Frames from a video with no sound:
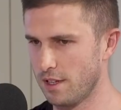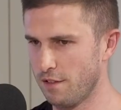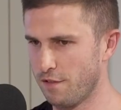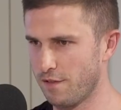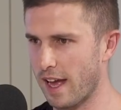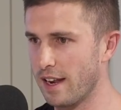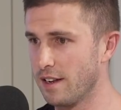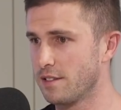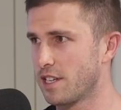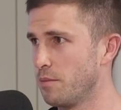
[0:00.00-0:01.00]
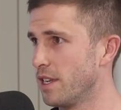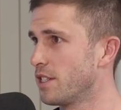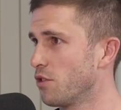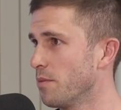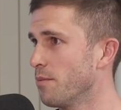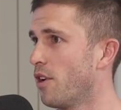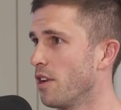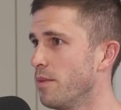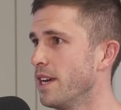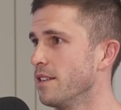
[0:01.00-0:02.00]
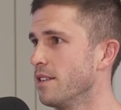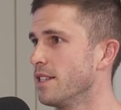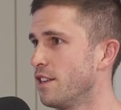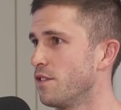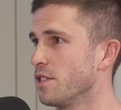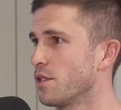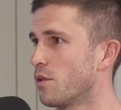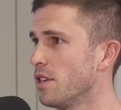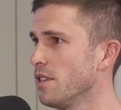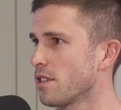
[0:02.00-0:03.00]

if they hadn't committed to him, it might have been a different story,